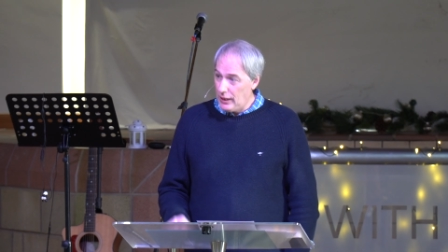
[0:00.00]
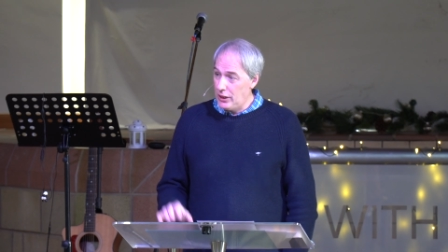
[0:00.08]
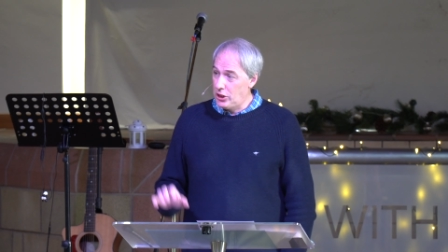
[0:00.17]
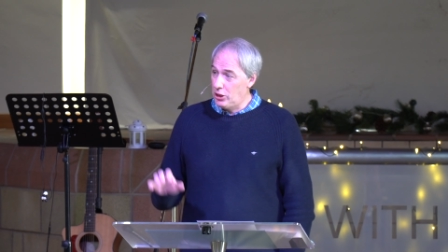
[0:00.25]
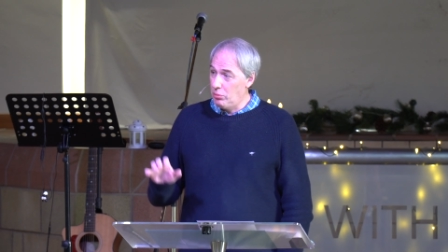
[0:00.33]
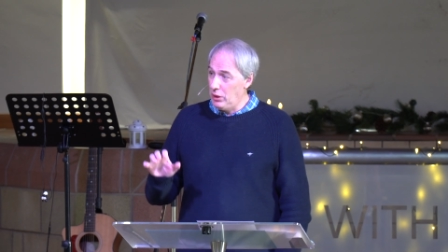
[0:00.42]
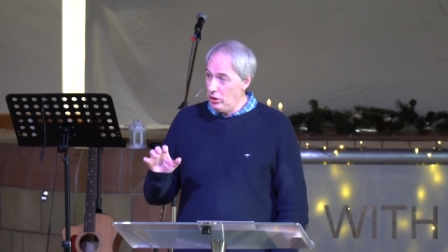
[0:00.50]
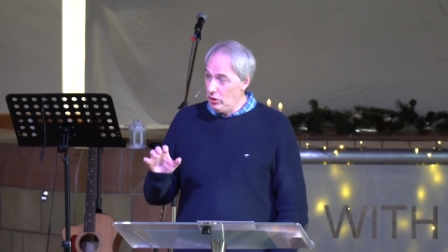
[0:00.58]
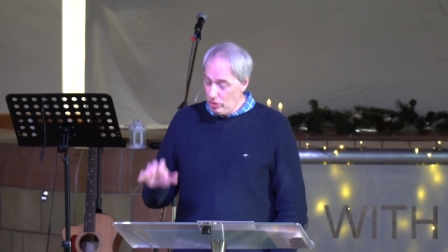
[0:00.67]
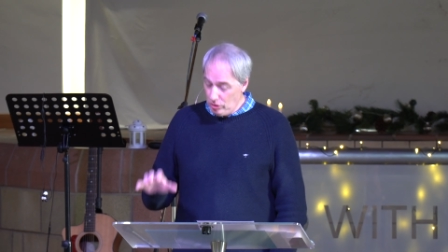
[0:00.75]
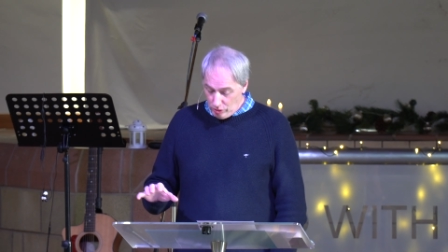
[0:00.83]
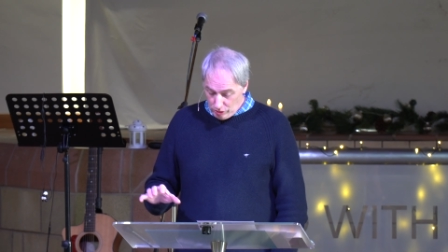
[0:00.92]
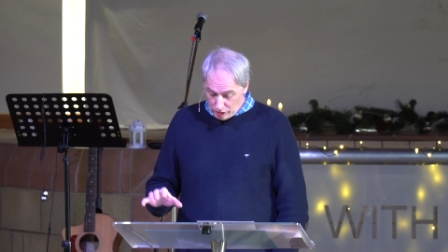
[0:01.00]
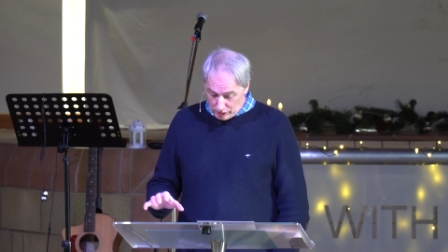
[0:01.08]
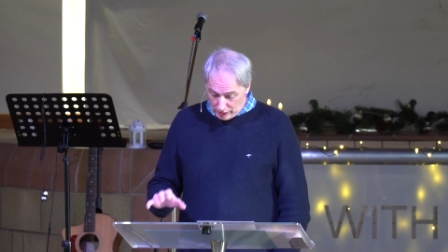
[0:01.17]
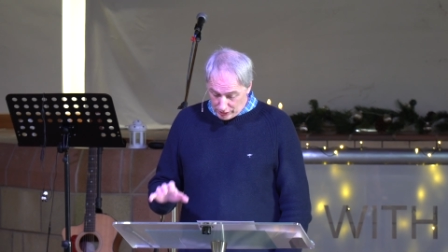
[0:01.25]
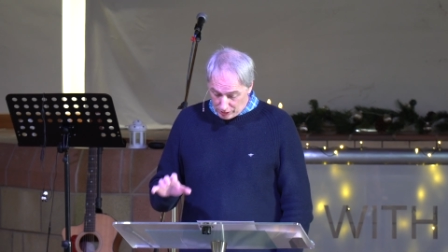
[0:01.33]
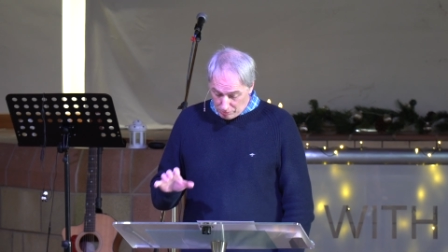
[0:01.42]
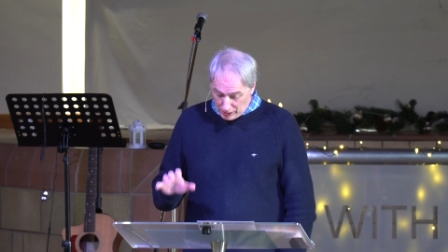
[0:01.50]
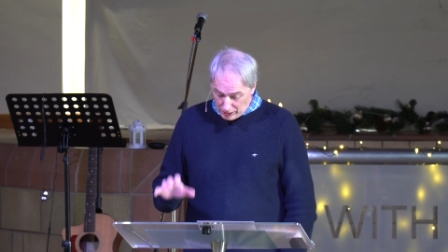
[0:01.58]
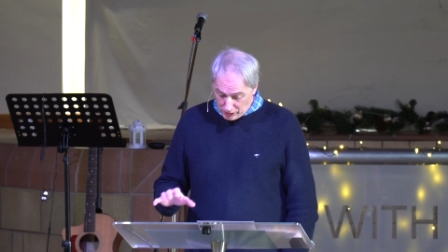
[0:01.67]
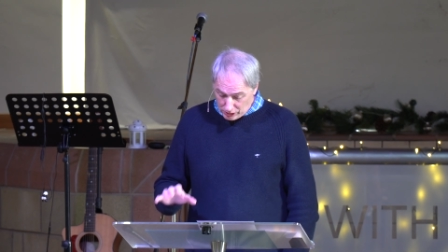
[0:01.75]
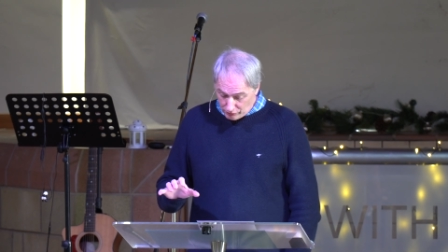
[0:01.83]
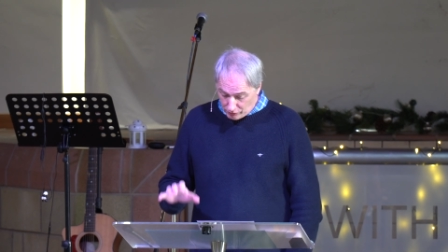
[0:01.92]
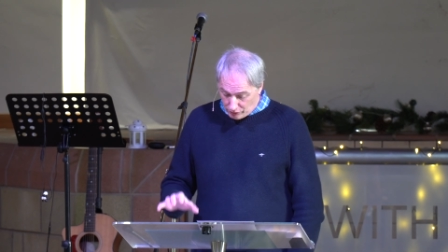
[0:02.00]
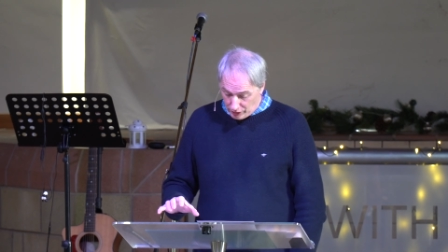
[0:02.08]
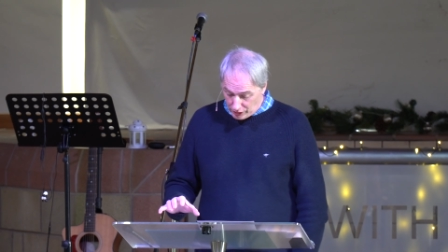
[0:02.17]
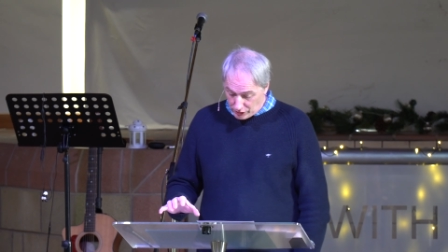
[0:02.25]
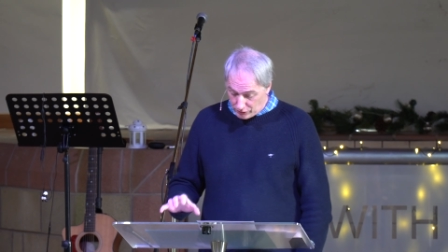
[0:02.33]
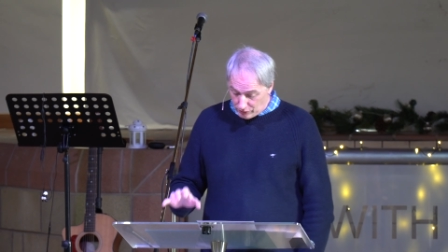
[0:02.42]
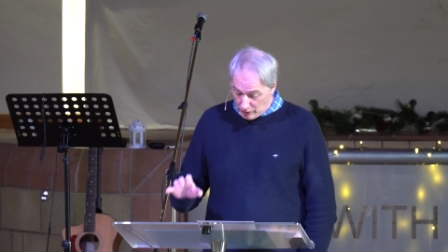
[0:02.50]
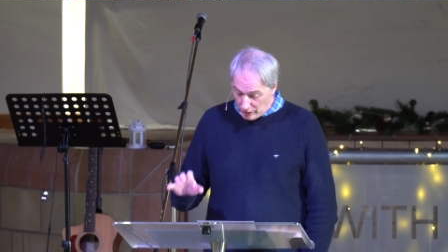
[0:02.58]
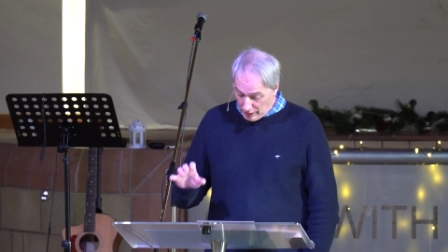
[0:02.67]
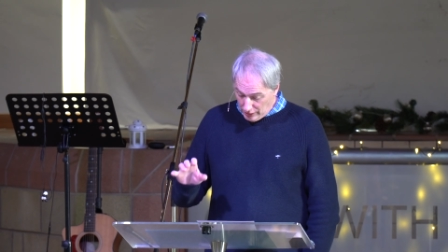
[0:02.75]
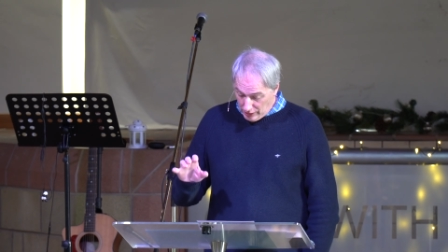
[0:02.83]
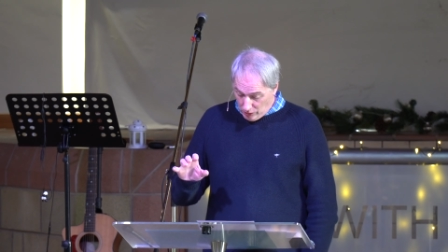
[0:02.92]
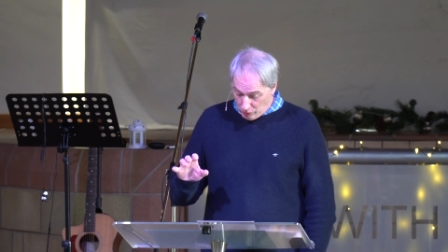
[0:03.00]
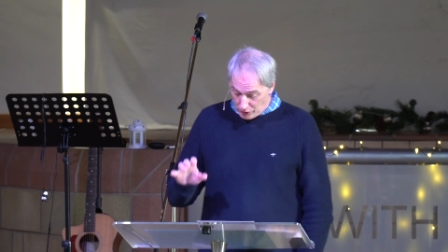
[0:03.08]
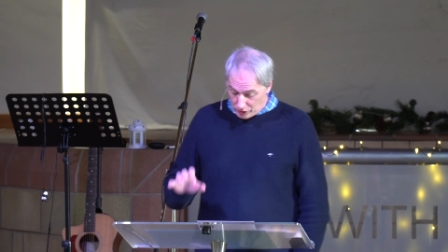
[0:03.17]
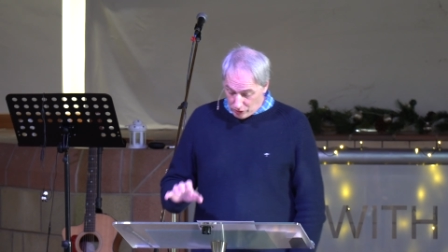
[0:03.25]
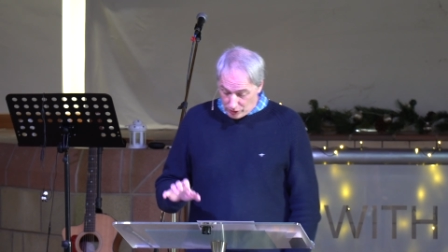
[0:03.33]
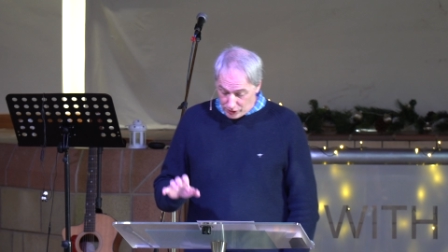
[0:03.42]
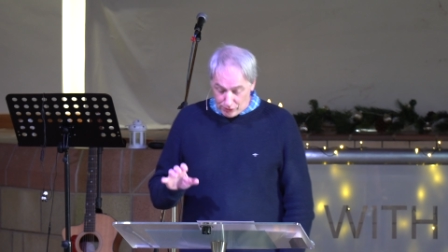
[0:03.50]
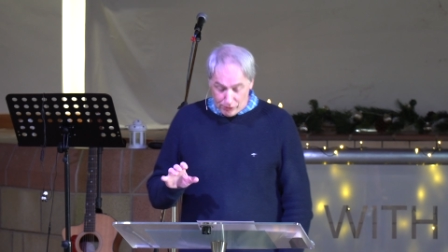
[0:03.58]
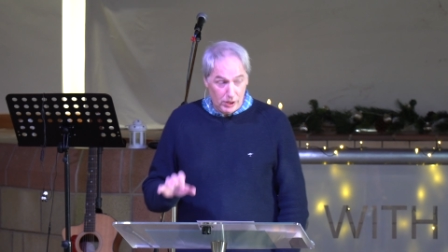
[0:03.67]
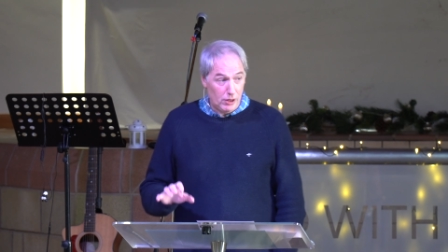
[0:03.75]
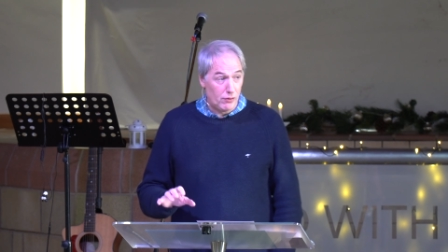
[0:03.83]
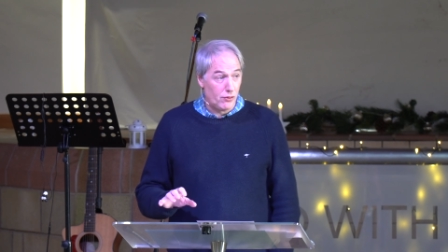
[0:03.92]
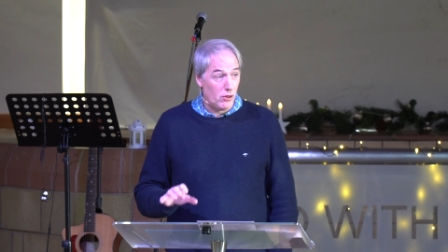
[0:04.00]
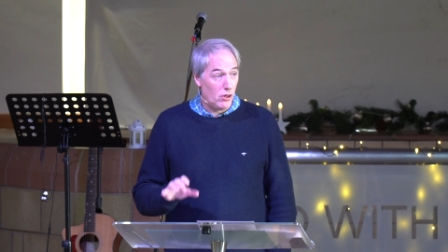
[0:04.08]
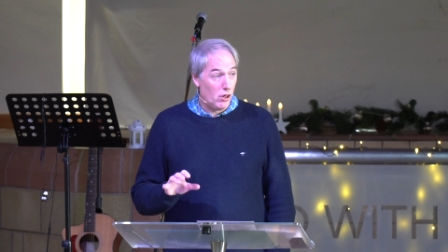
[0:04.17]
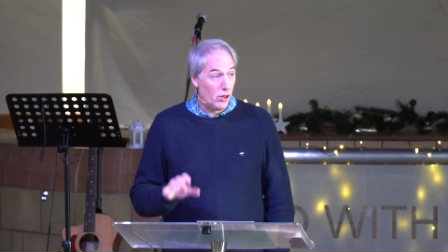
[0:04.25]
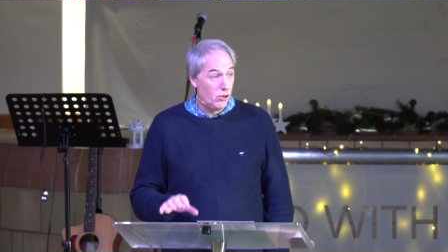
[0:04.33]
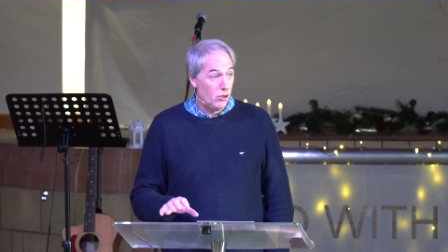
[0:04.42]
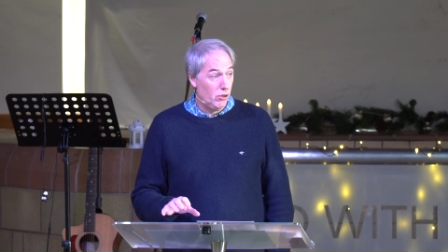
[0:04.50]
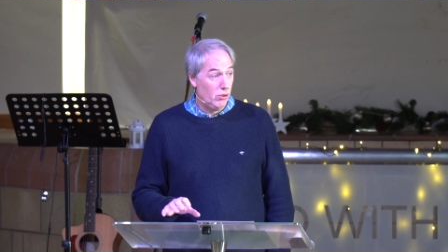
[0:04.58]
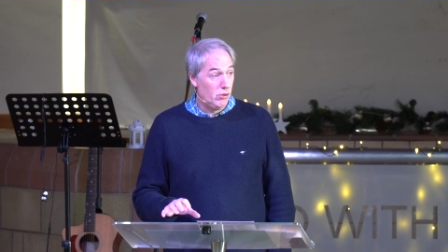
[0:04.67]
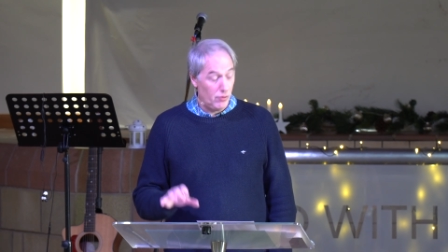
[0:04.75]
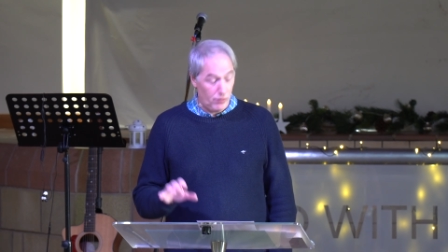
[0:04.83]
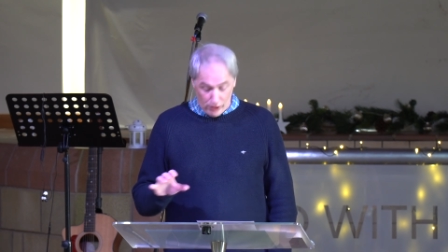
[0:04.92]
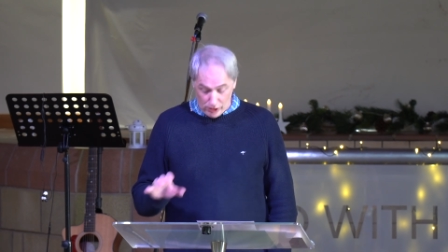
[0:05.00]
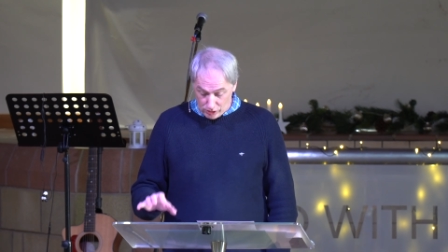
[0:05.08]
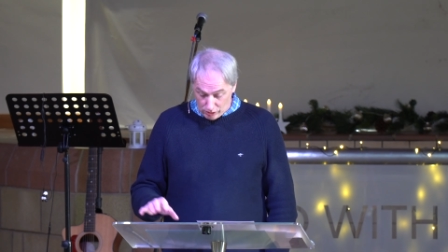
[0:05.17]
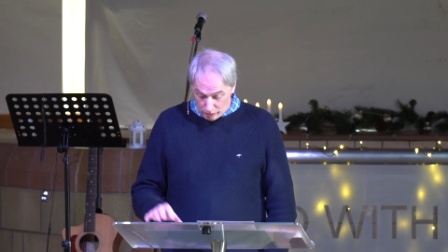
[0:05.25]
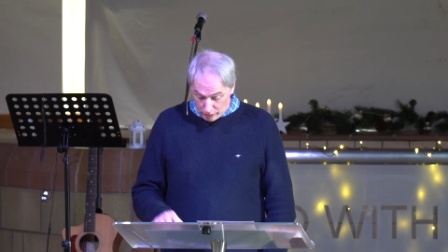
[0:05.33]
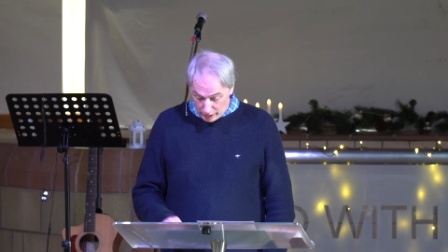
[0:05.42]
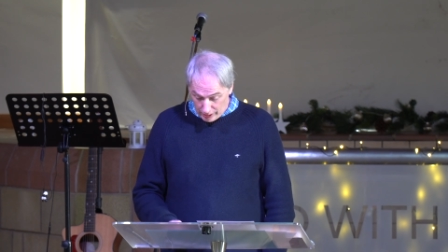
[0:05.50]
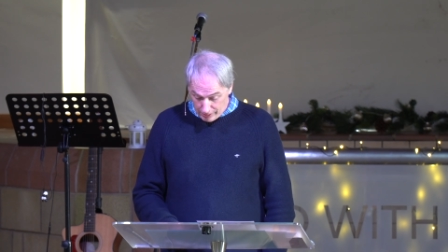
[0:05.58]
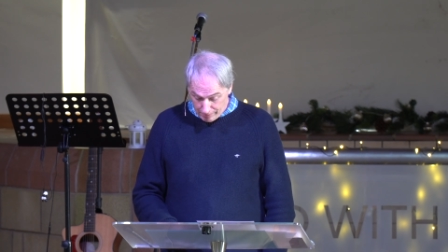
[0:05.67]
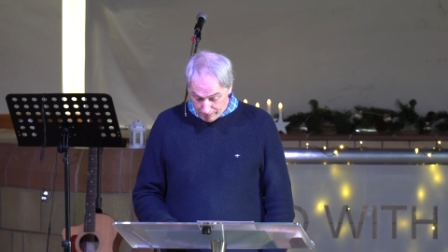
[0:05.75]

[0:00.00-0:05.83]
It's to be used as a means of grace which God has ordained for our good and for His glory.